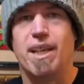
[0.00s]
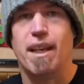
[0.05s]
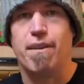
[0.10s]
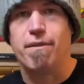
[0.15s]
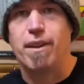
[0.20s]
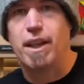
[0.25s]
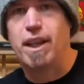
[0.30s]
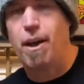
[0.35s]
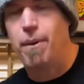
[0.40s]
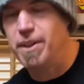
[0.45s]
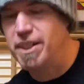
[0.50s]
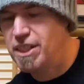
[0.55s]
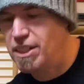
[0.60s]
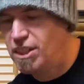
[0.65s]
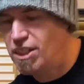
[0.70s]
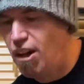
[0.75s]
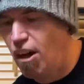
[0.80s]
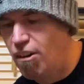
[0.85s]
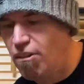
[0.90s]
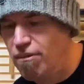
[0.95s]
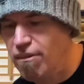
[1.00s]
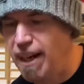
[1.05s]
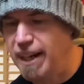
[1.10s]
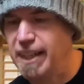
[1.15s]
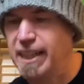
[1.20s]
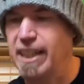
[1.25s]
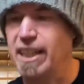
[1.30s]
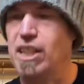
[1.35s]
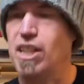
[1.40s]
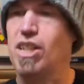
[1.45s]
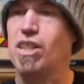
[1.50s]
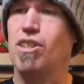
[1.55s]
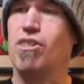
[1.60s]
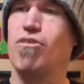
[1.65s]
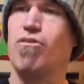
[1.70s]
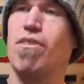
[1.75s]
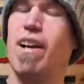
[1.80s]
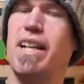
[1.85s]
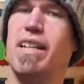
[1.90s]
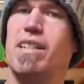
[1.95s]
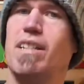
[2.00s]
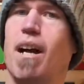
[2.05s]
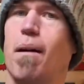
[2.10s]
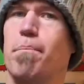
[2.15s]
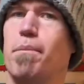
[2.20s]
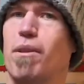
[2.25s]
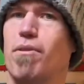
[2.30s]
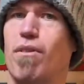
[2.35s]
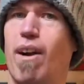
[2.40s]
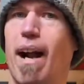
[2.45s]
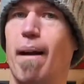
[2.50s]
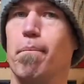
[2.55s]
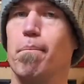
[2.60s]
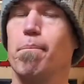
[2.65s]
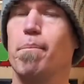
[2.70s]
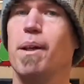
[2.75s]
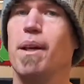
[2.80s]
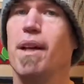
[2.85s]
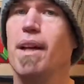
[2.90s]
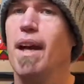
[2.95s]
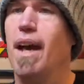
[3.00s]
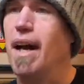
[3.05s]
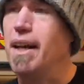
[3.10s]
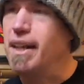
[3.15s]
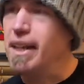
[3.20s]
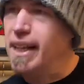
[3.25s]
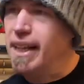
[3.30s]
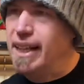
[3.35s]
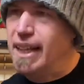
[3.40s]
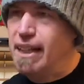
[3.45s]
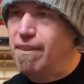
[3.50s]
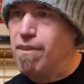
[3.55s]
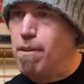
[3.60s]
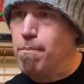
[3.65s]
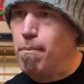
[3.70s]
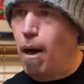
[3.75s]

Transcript: and going directly straight up the ramp and leaving my